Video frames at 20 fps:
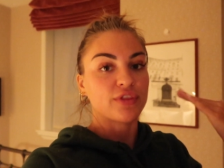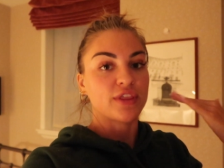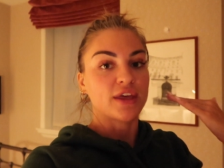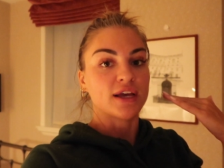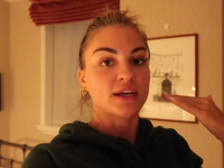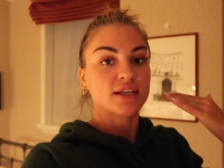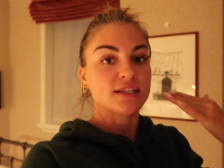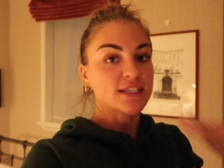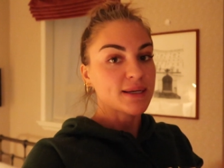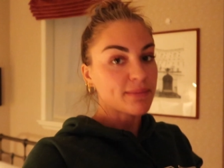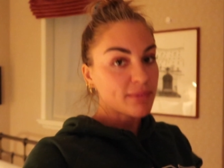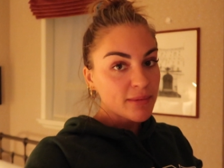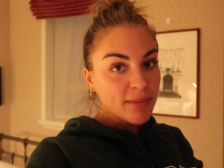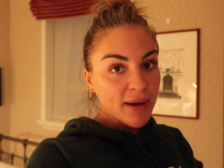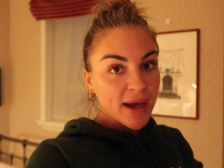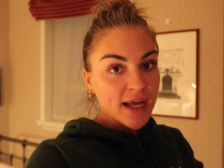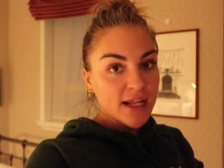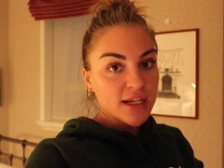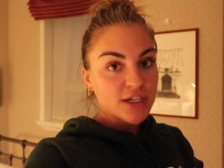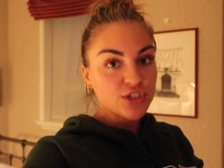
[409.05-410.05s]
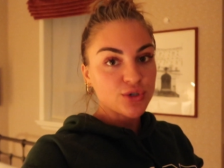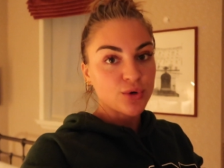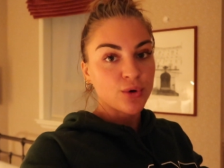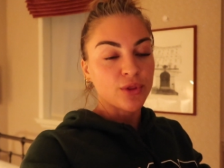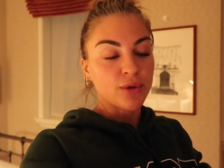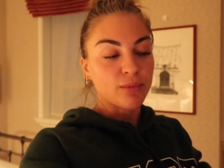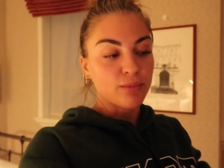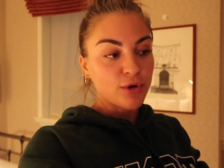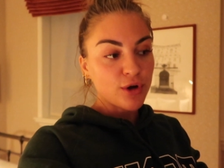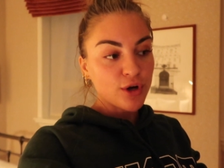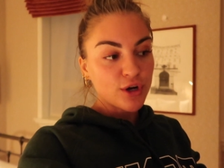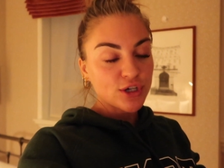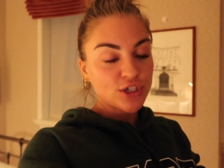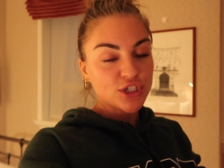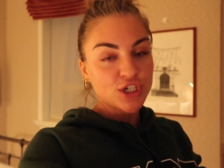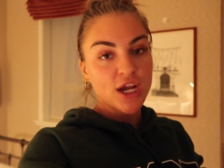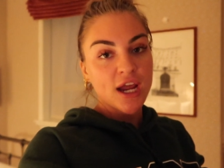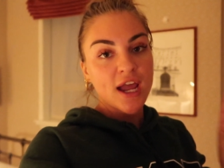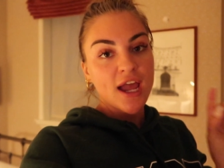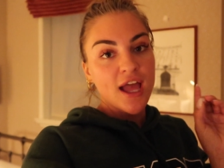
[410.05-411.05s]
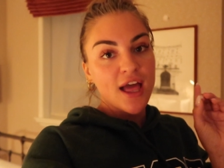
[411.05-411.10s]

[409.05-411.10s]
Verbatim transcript: the supplements or the merch